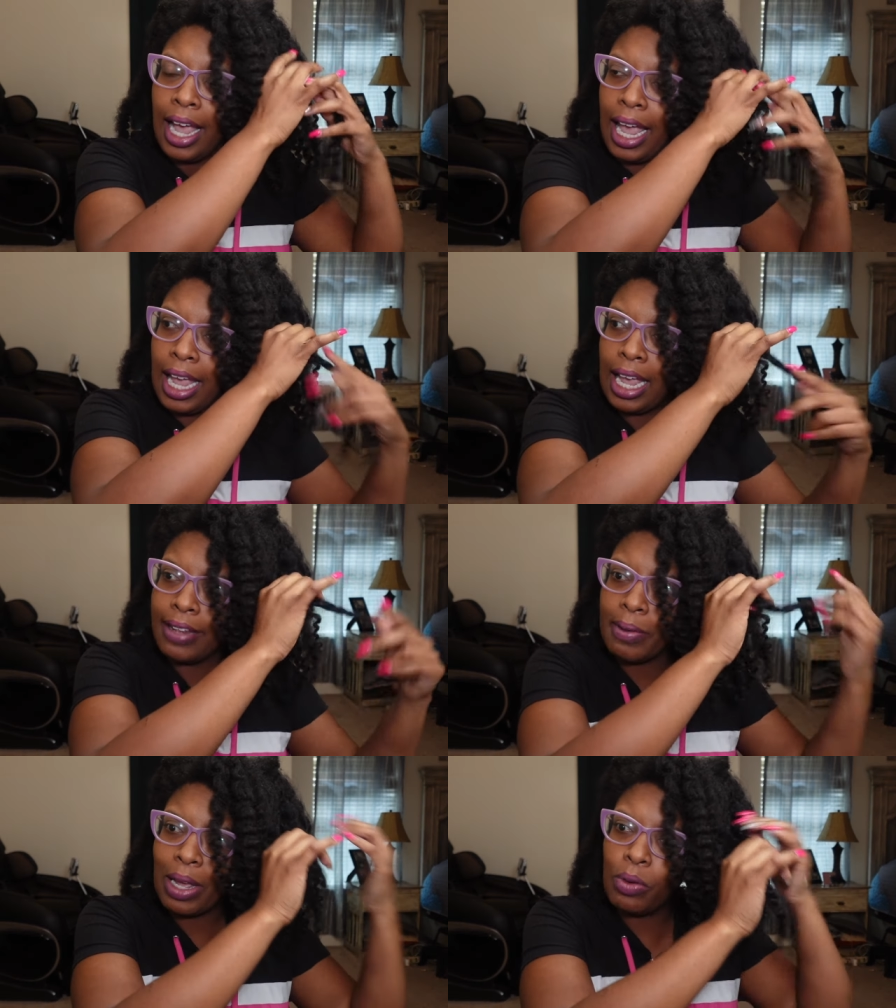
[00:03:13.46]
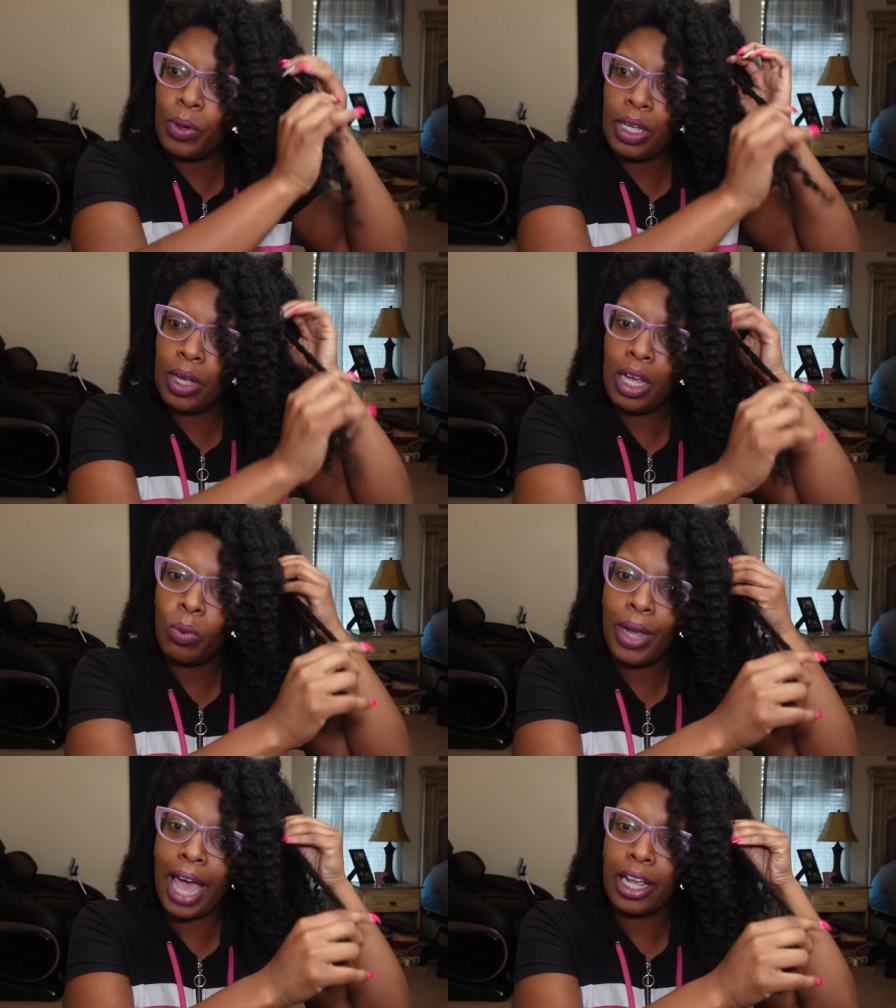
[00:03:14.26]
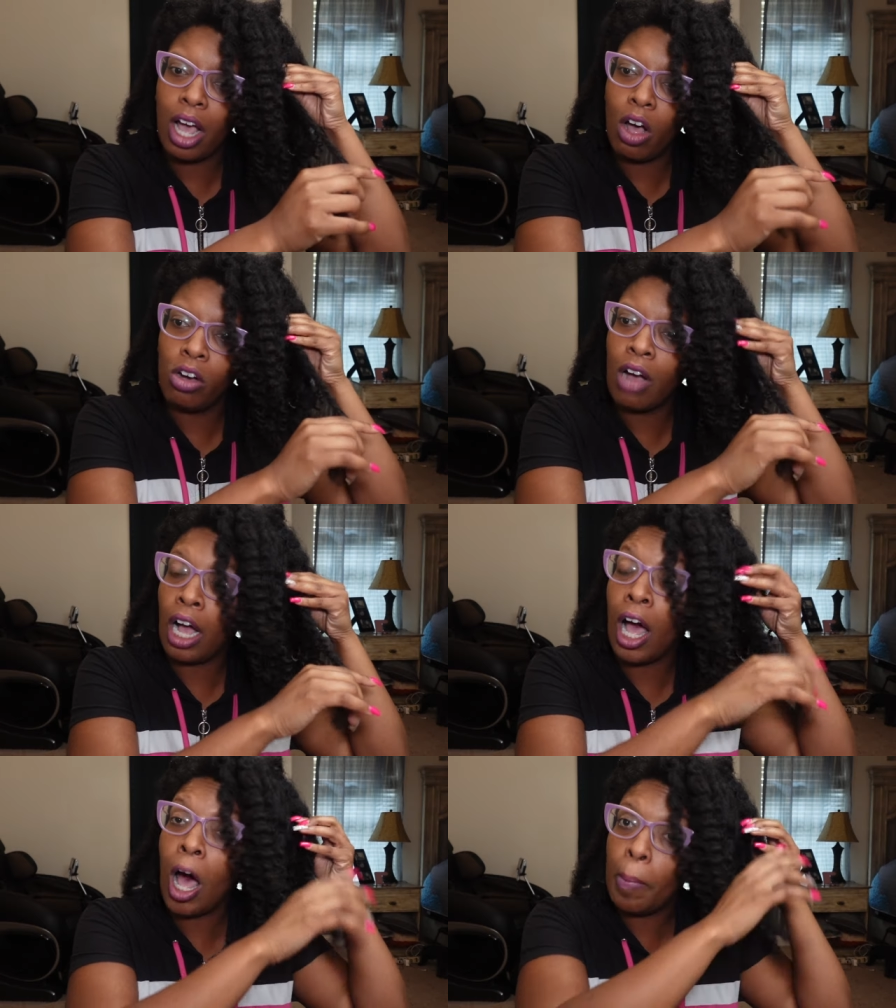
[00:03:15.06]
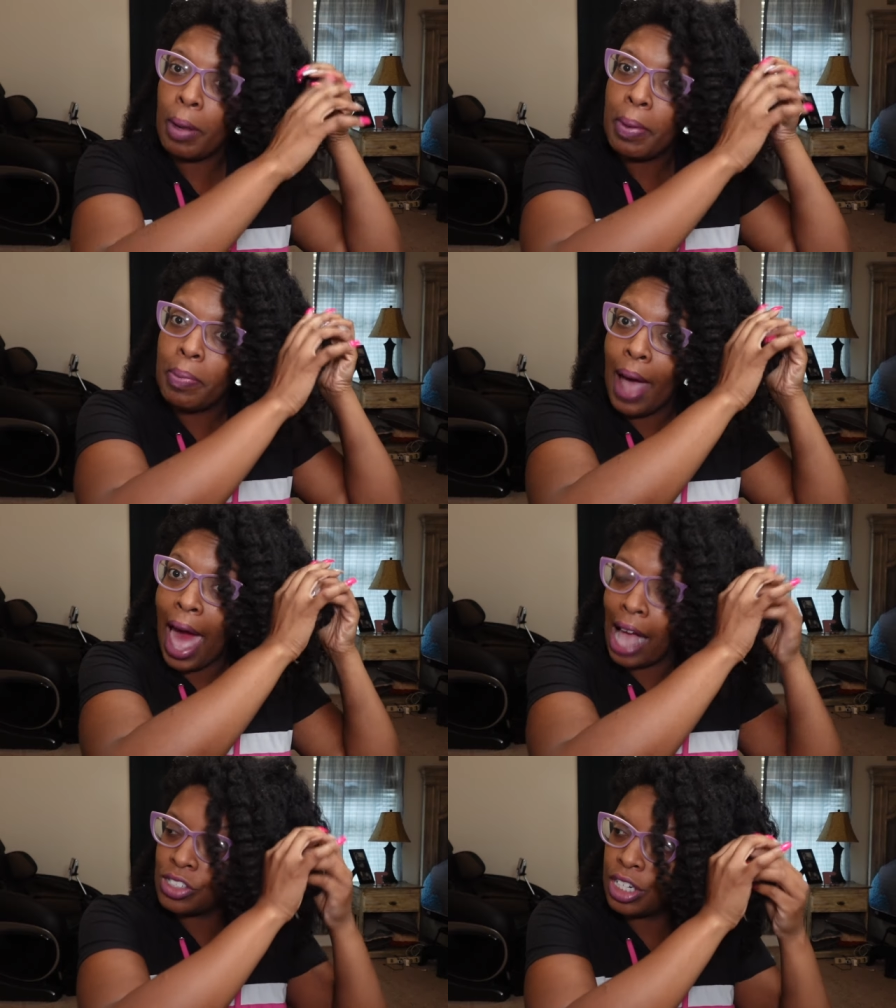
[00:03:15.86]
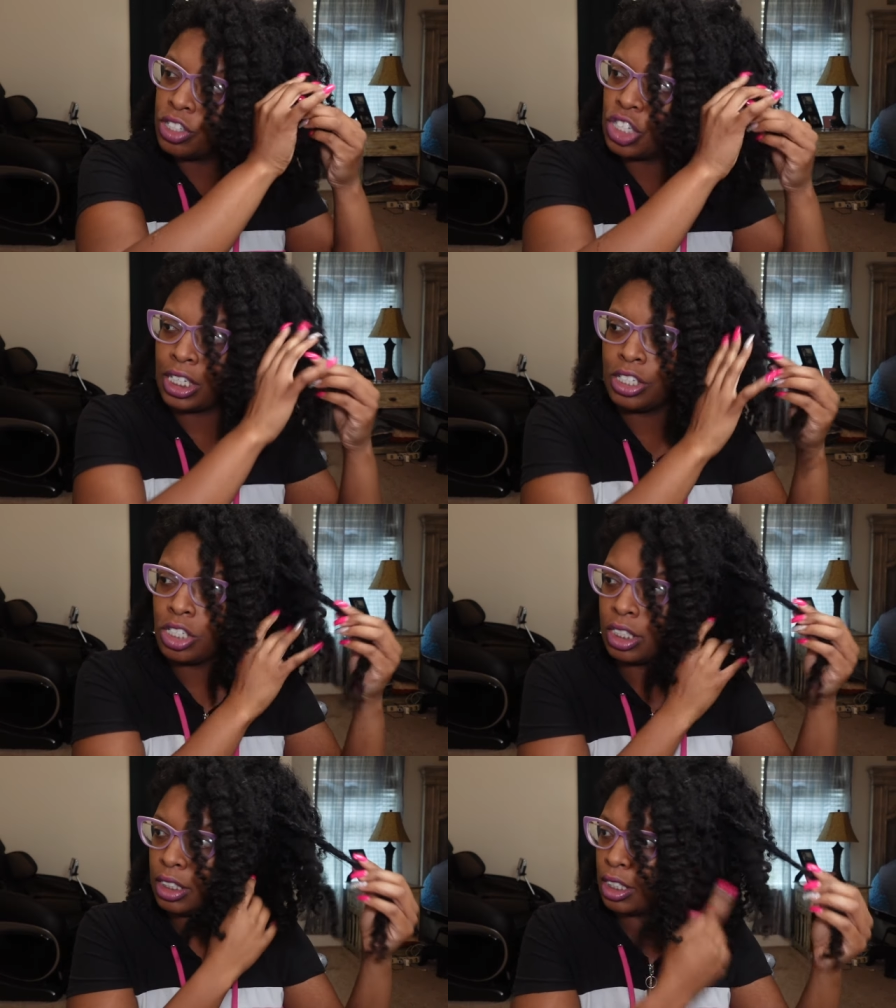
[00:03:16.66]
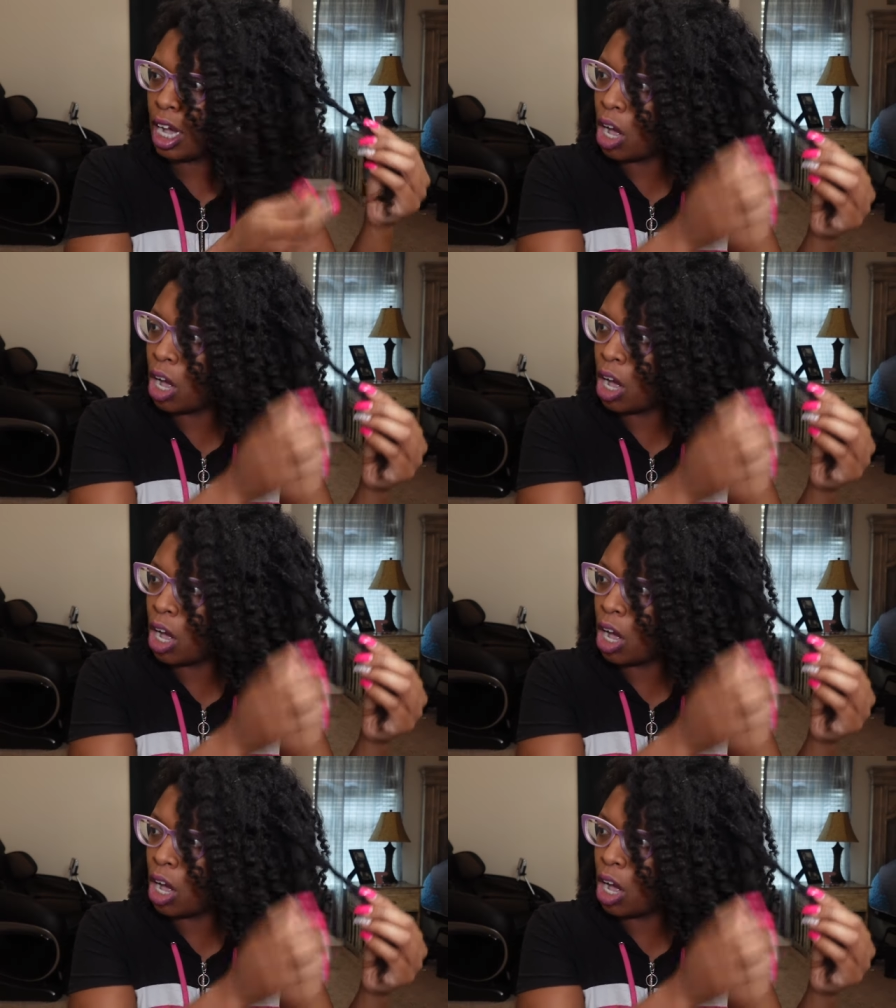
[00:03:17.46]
And they were like, we, we got to go. A couple of people actually checked into a